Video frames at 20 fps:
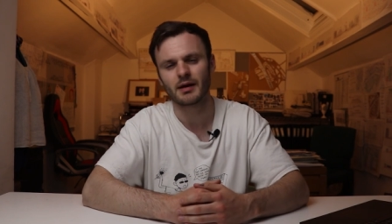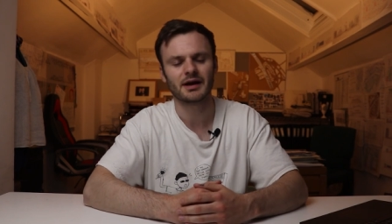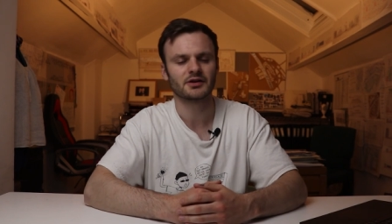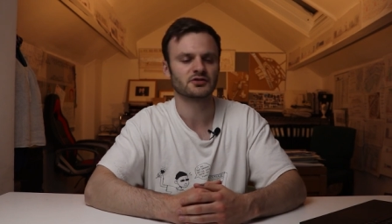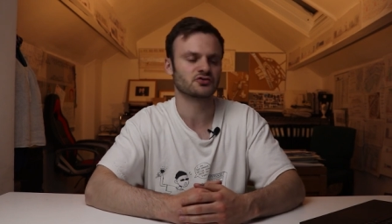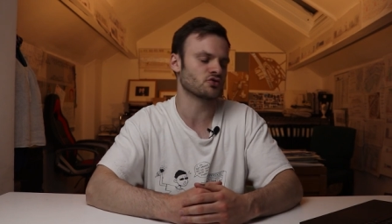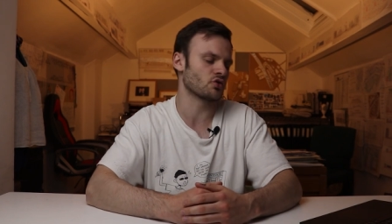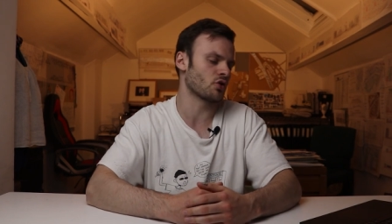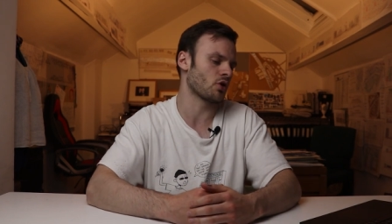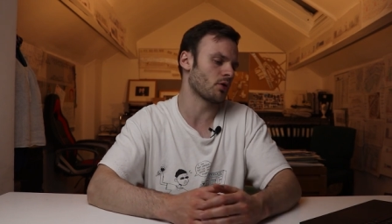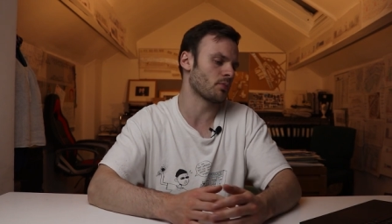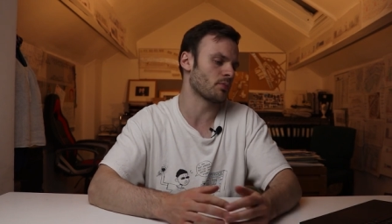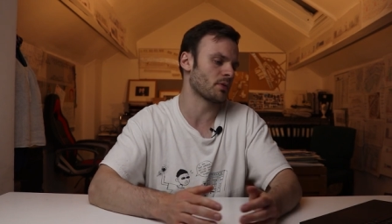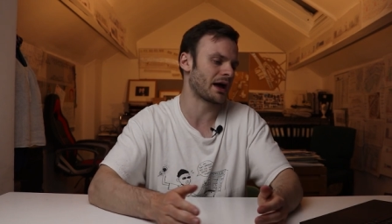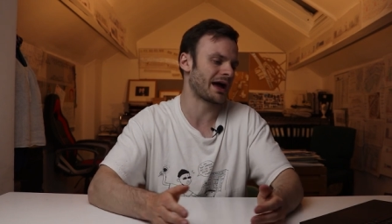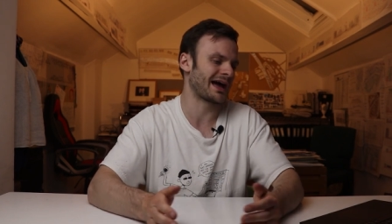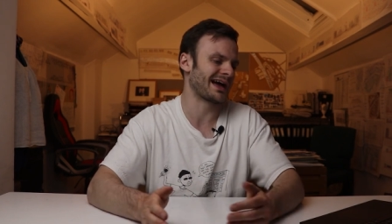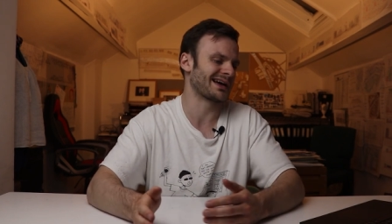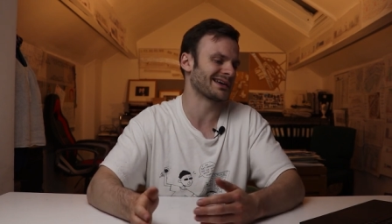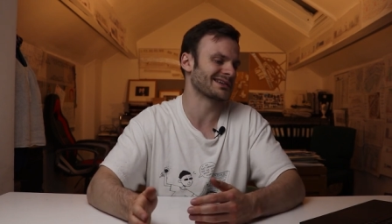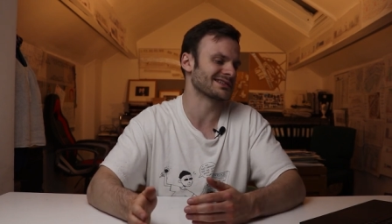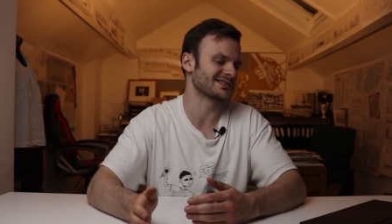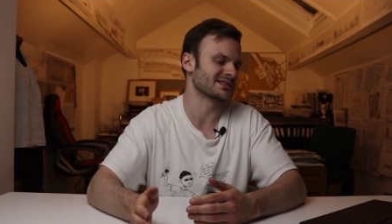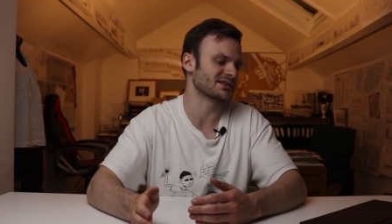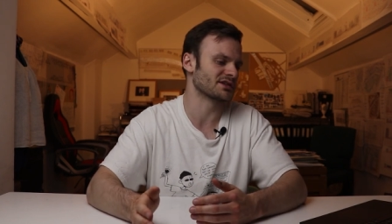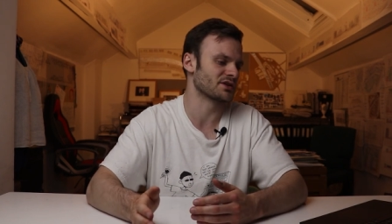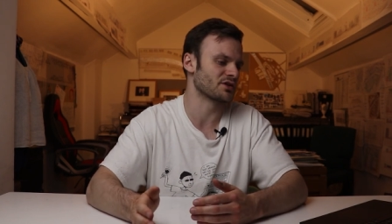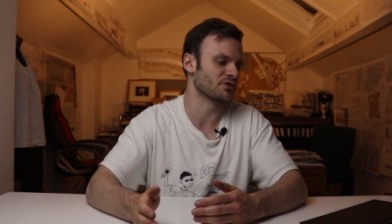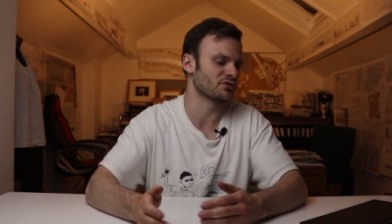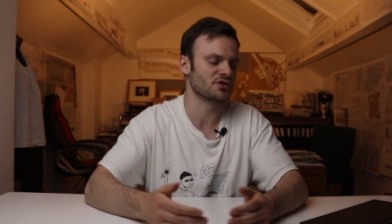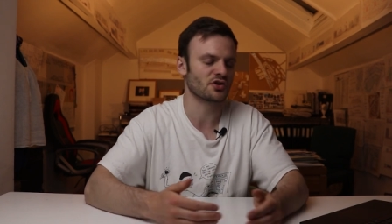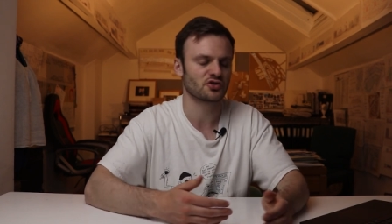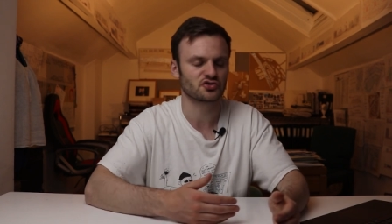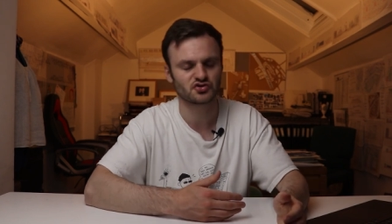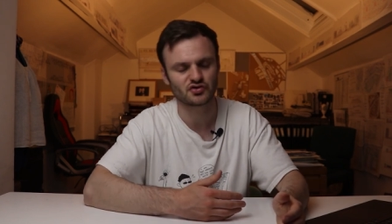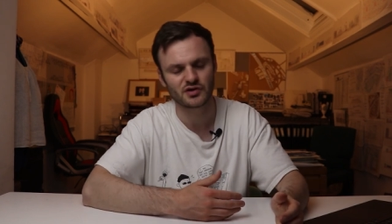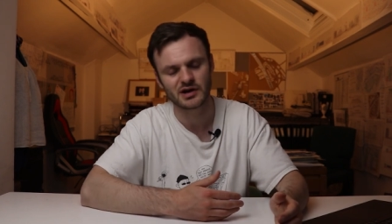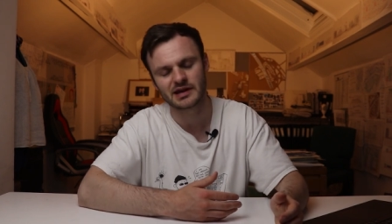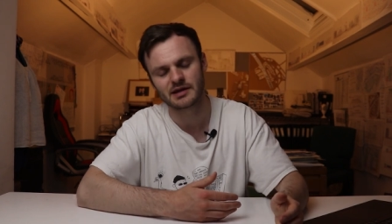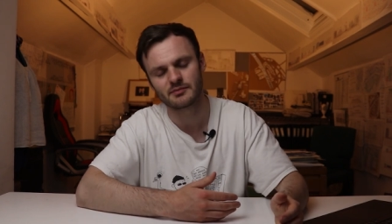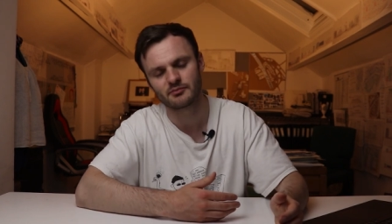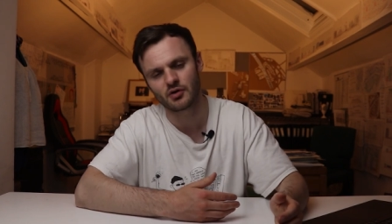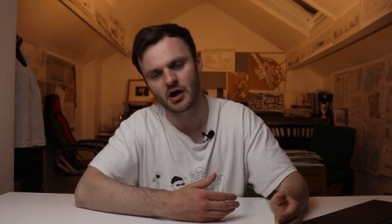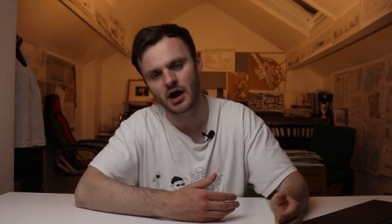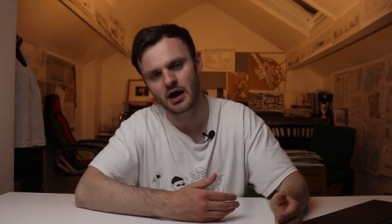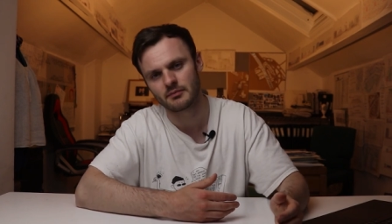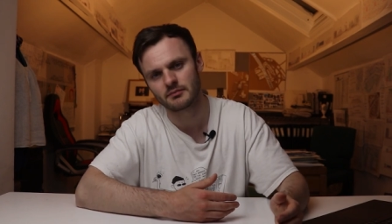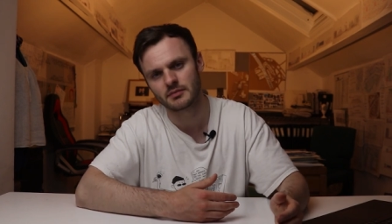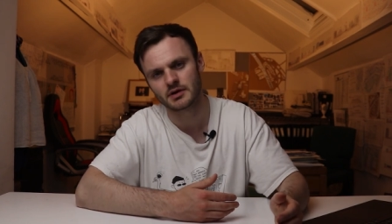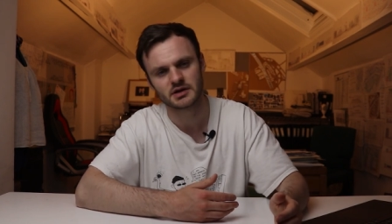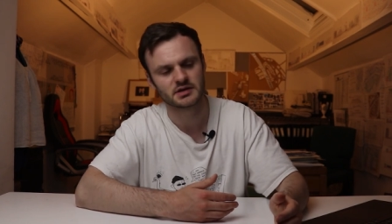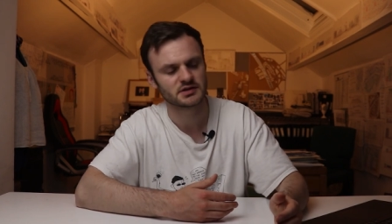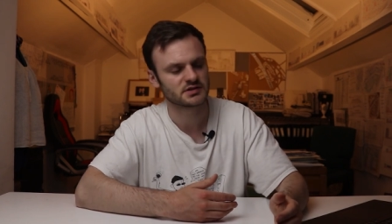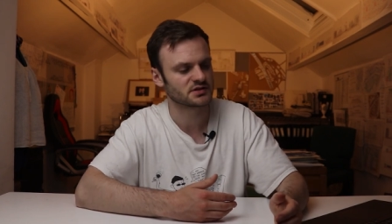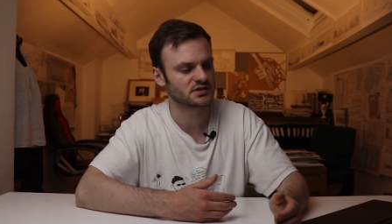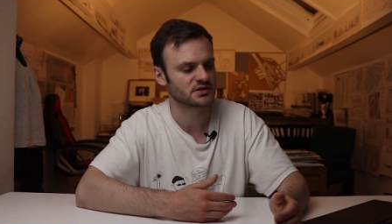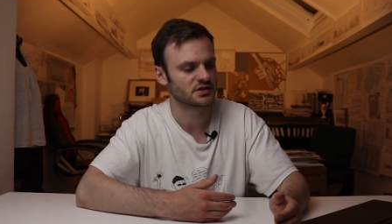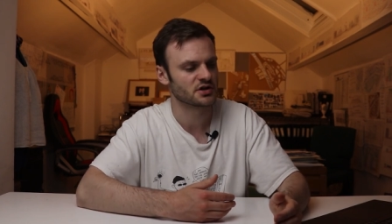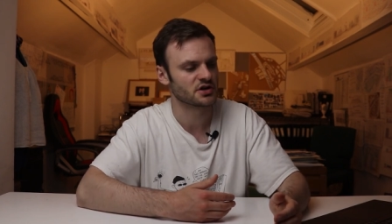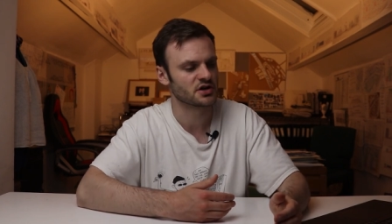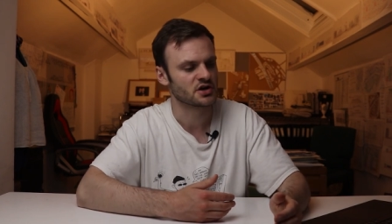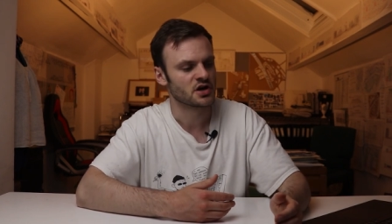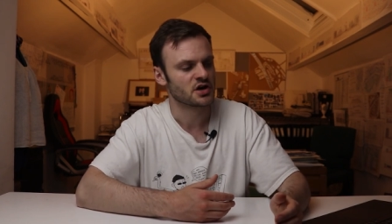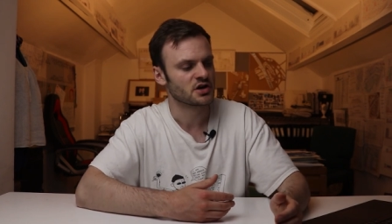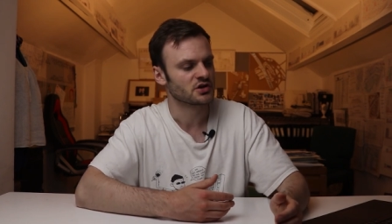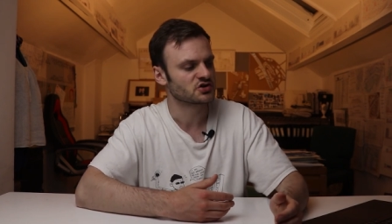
backdrop as you know the Australian Prime Minister